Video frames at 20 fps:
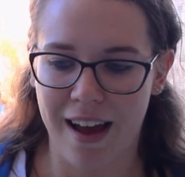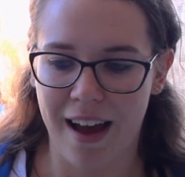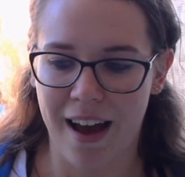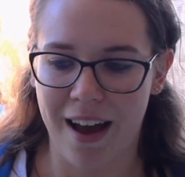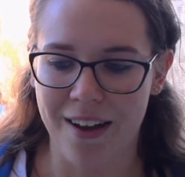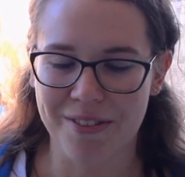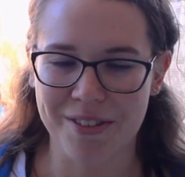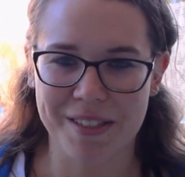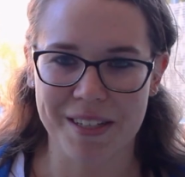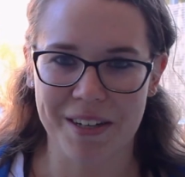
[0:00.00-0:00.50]

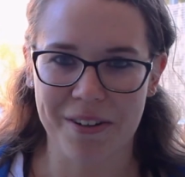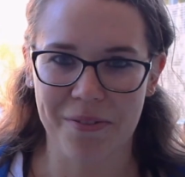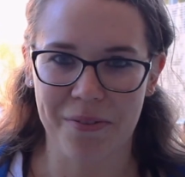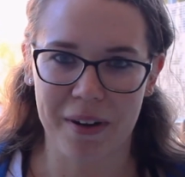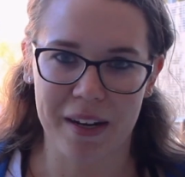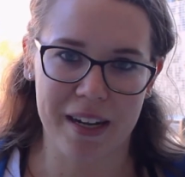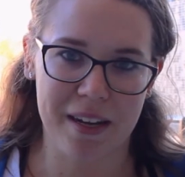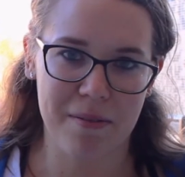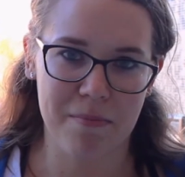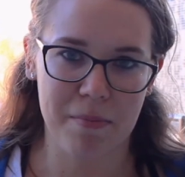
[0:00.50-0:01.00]
I was going to
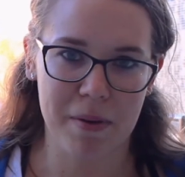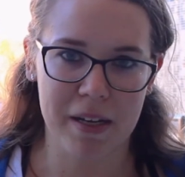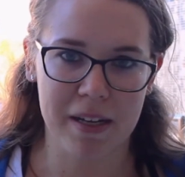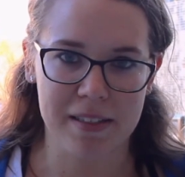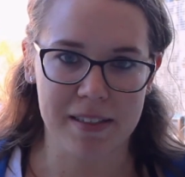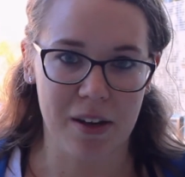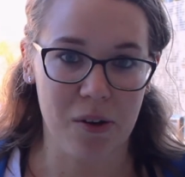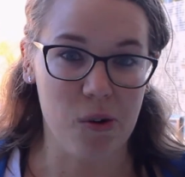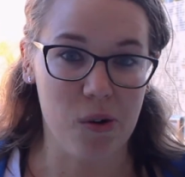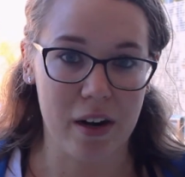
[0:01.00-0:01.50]
read it
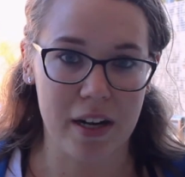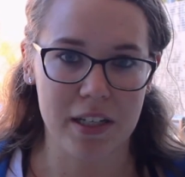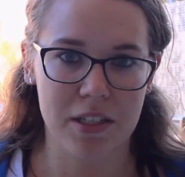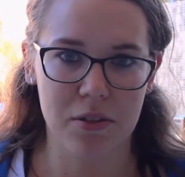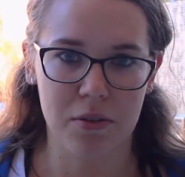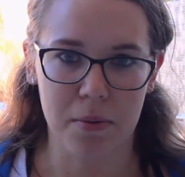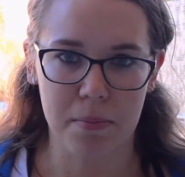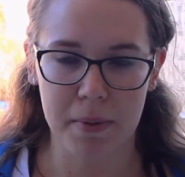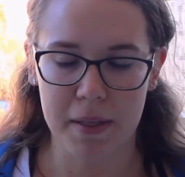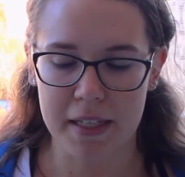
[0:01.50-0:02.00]
because I wanted
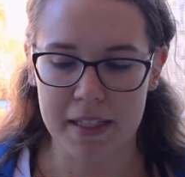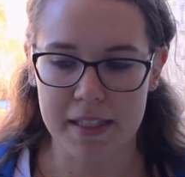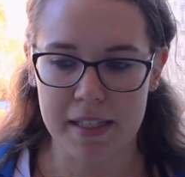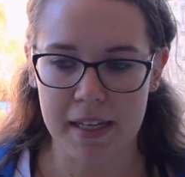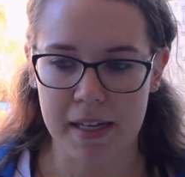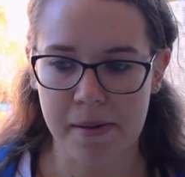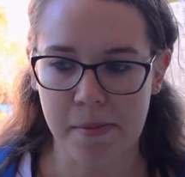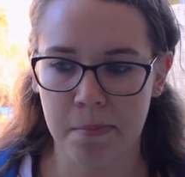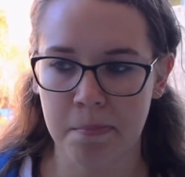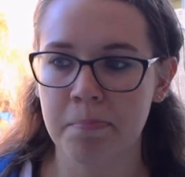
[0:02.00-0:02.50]
to appease
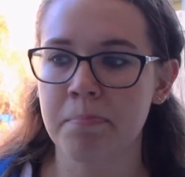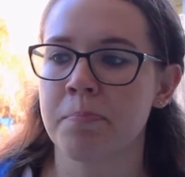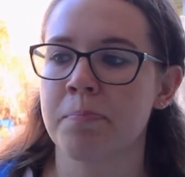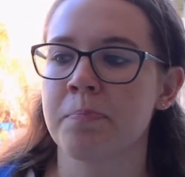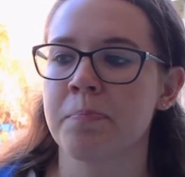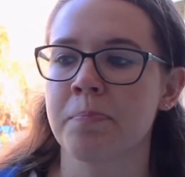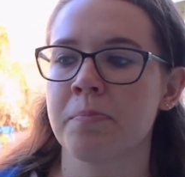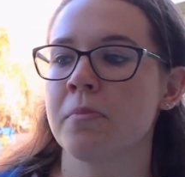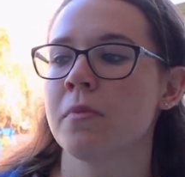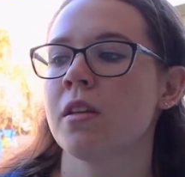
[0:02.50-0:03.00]
him.
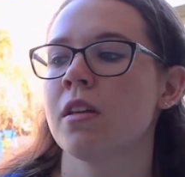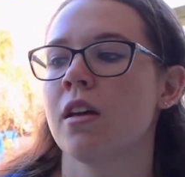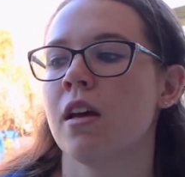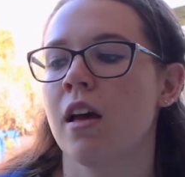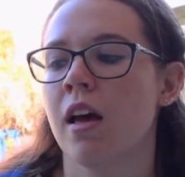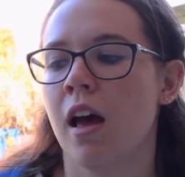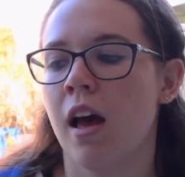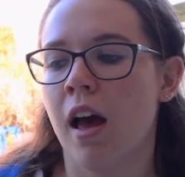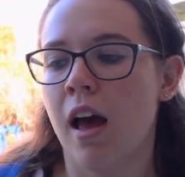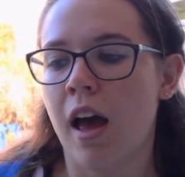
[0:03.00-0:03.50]

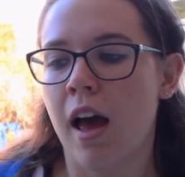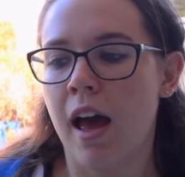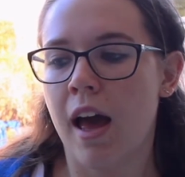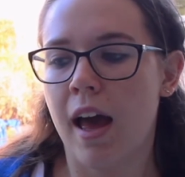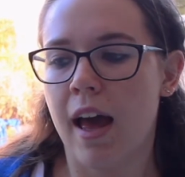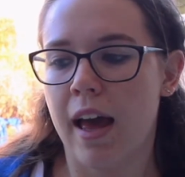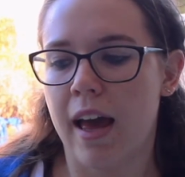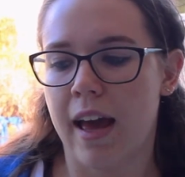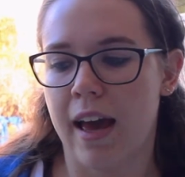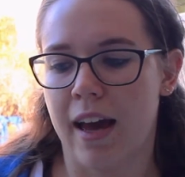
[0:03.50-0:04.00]

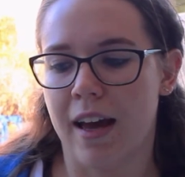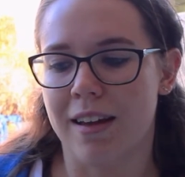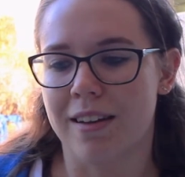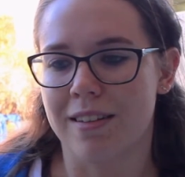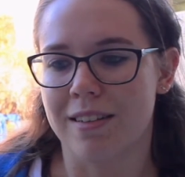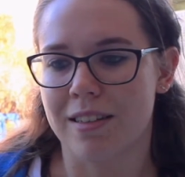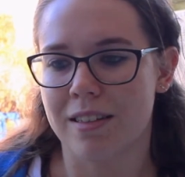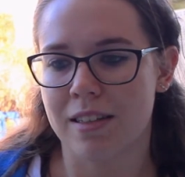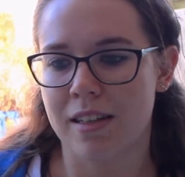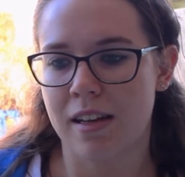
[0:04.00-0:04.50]

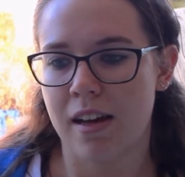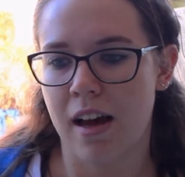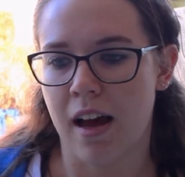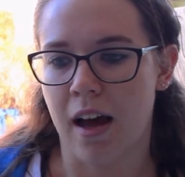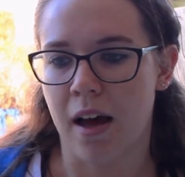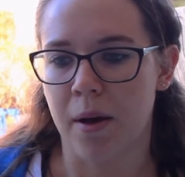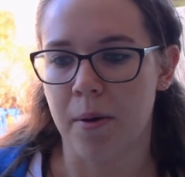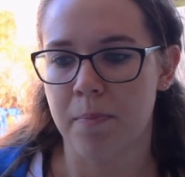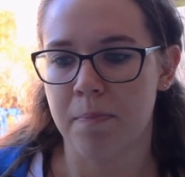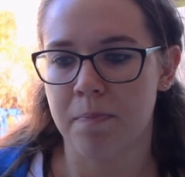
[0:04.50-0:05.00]
And
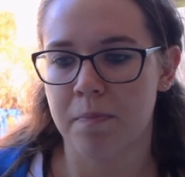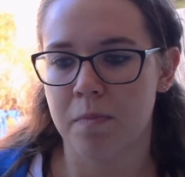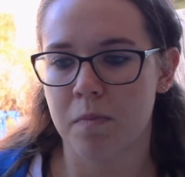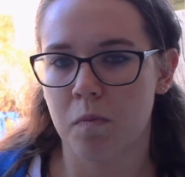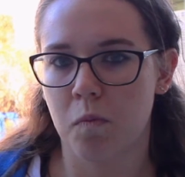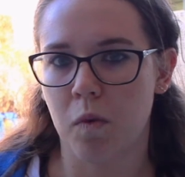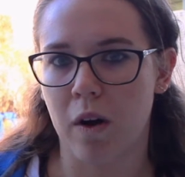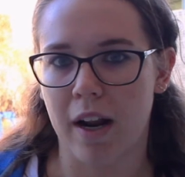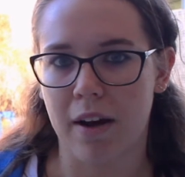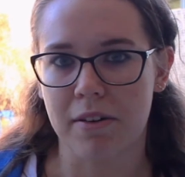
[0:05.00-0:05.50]

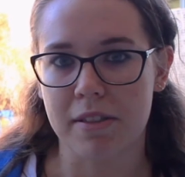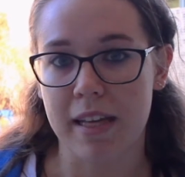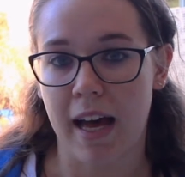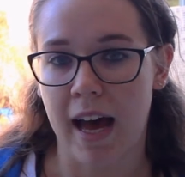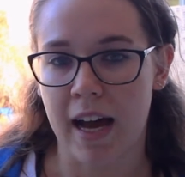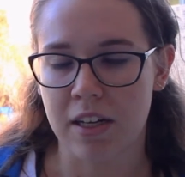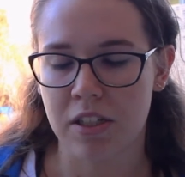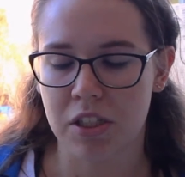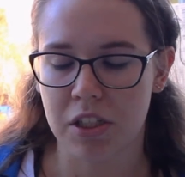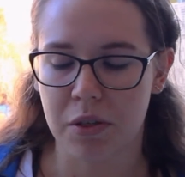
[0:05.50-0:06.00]
when I was
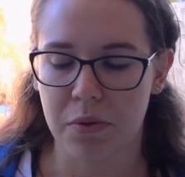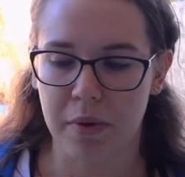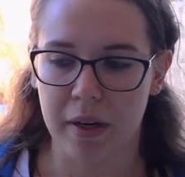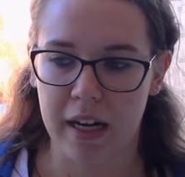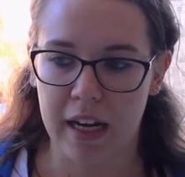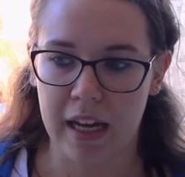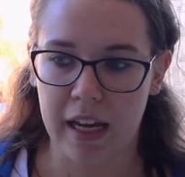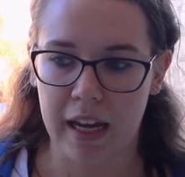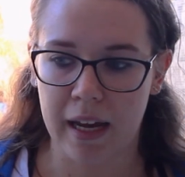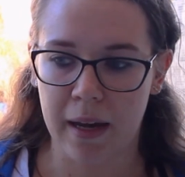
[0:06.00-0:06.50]
actually
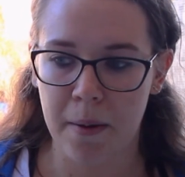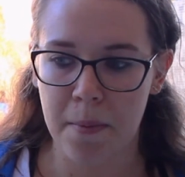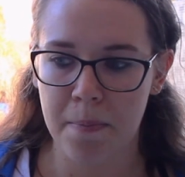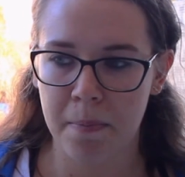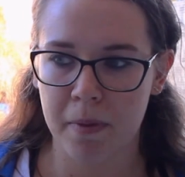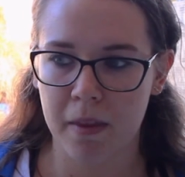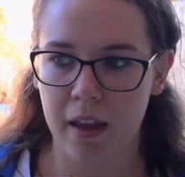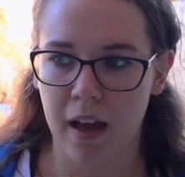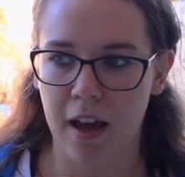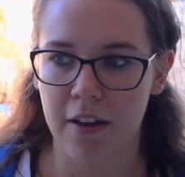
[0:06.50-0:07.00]
reading it,
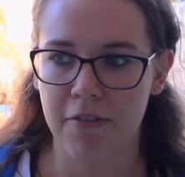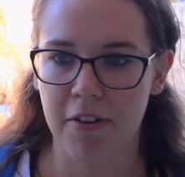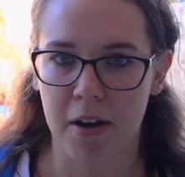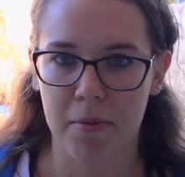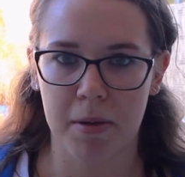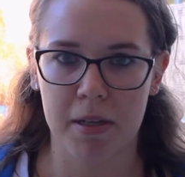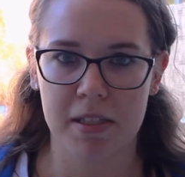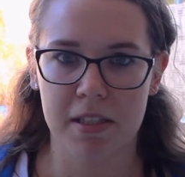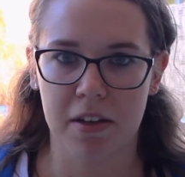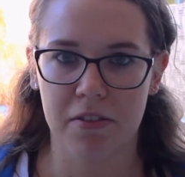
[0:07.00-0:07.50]
I
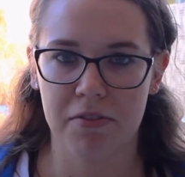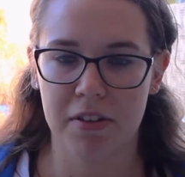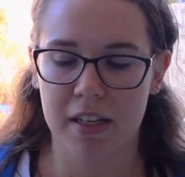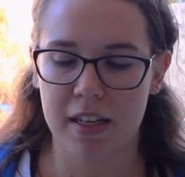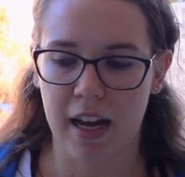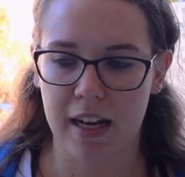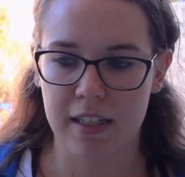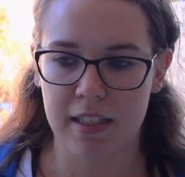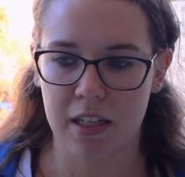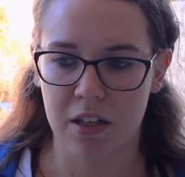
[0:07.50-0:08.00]
found myself
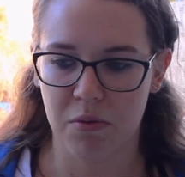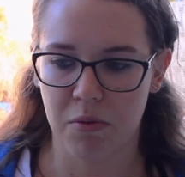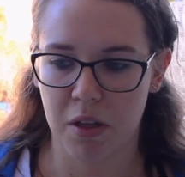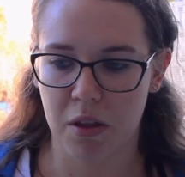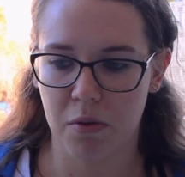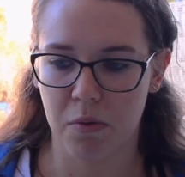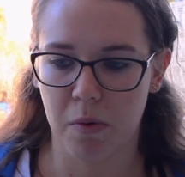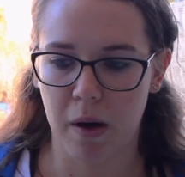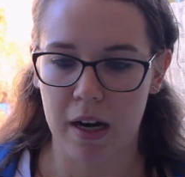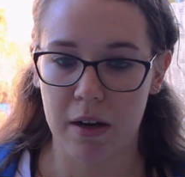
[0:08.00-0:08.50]
connecting
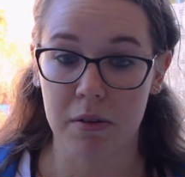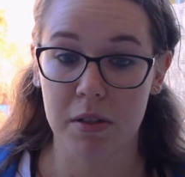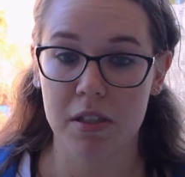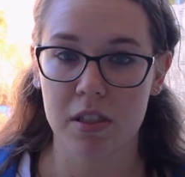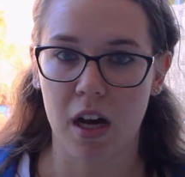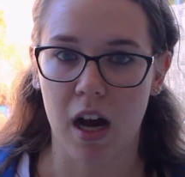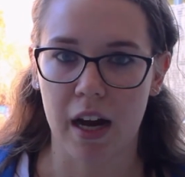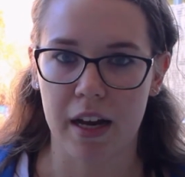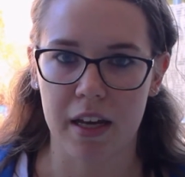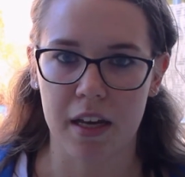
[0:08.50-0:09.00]
with what it was
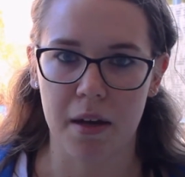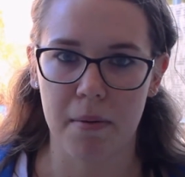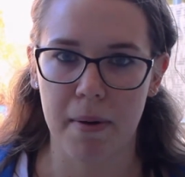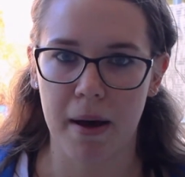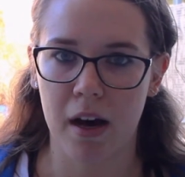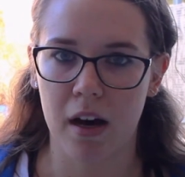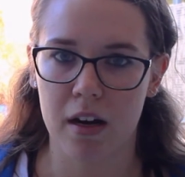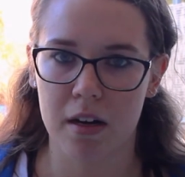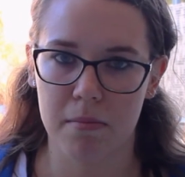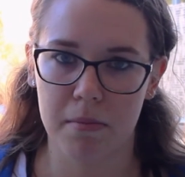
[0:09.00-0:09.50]
talking
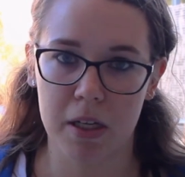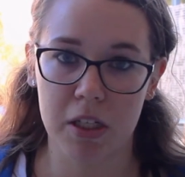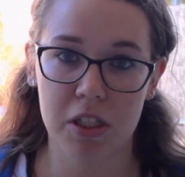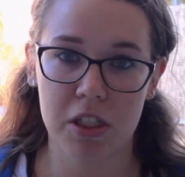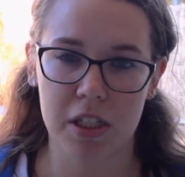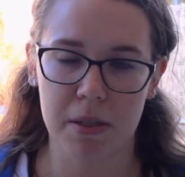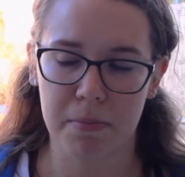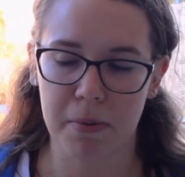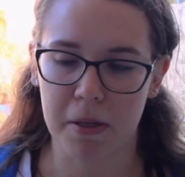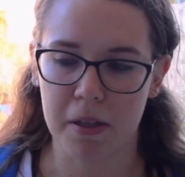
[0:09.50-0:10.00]
about on a
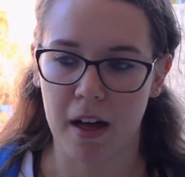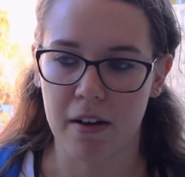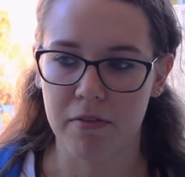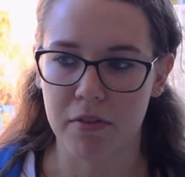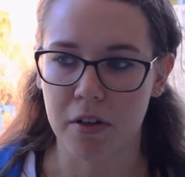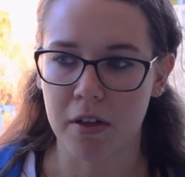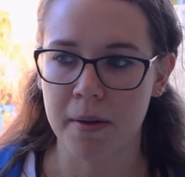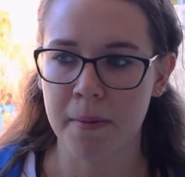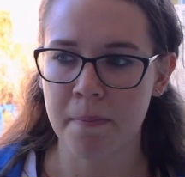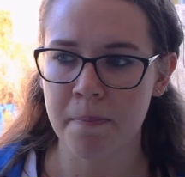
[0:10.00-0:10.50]
much deeper
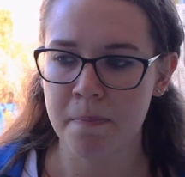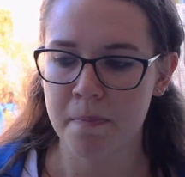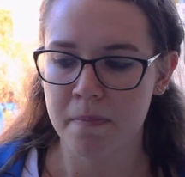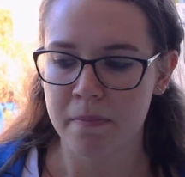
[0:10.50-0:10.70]
level.